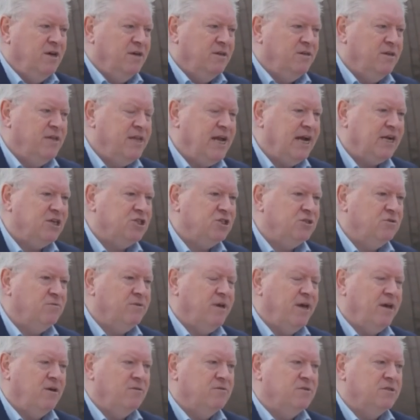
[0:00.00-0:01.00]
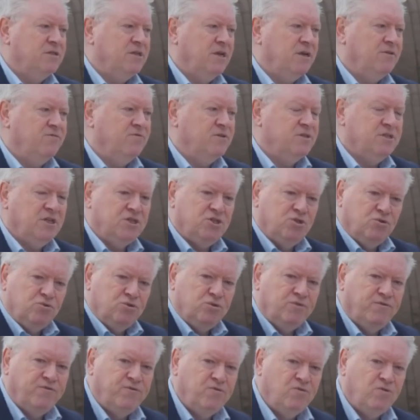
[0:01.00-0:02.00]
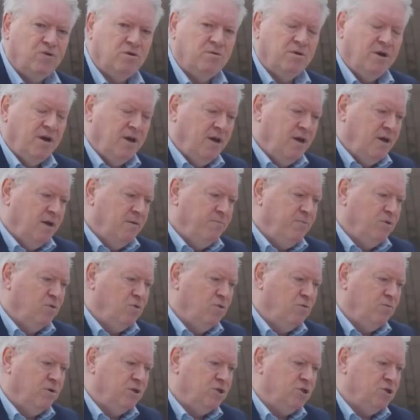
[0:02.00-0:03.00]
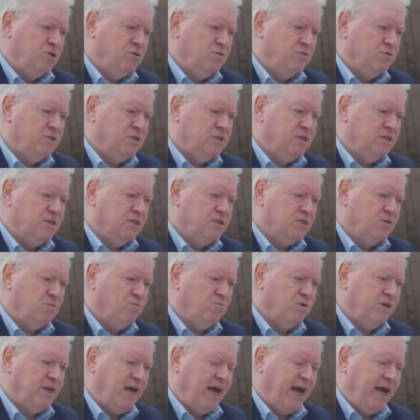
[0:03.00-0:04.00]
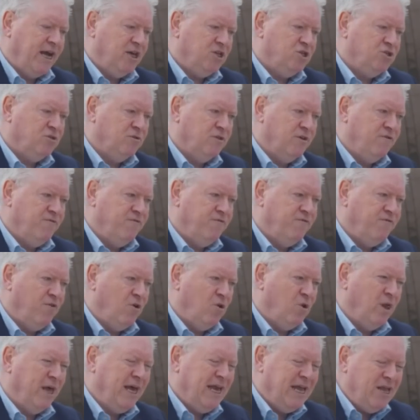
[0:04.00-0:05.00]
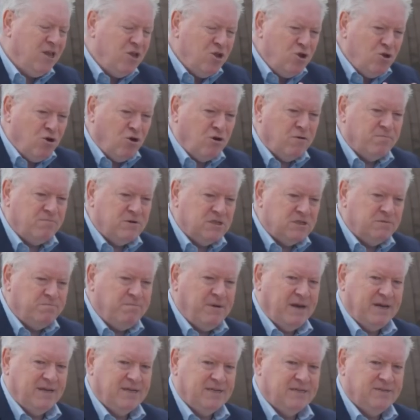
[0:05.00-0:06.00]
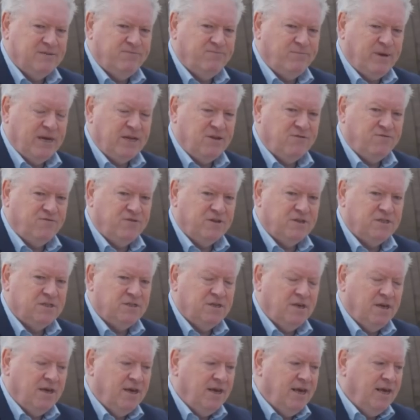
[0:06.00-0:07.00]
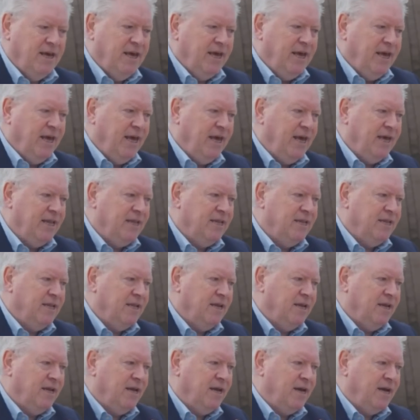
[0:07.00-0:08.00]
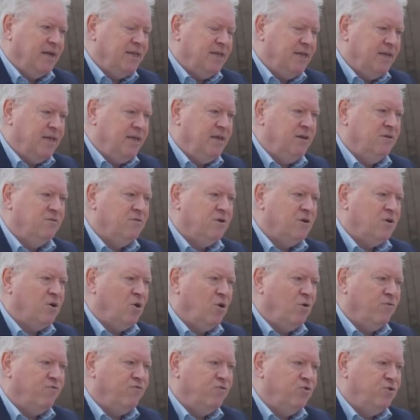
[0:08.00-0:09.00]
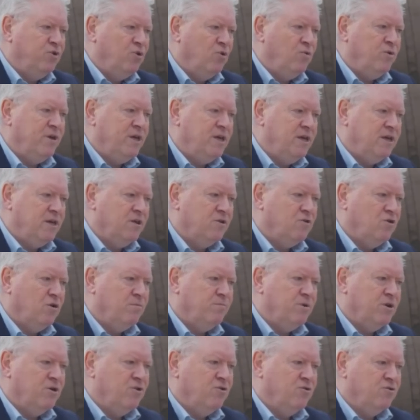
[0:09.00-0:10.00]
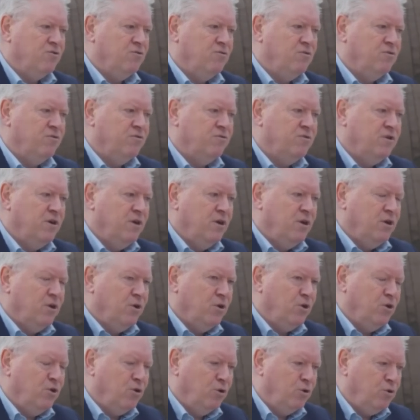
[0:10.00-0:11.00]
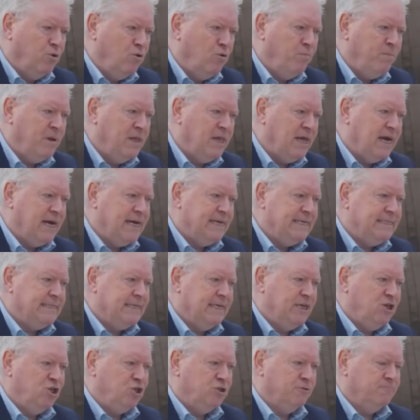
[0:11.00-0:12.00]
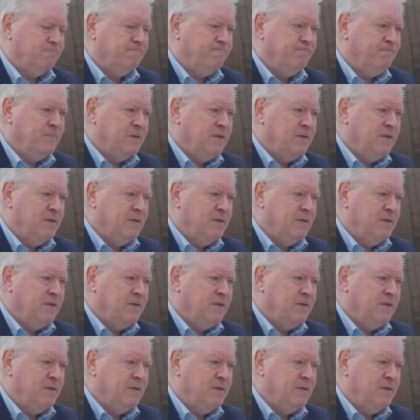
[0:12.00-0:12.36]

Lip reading: National Health Service, a social floor below which no citizen would actually fall, enormous benefits. In an era of low economic growth, globalisation,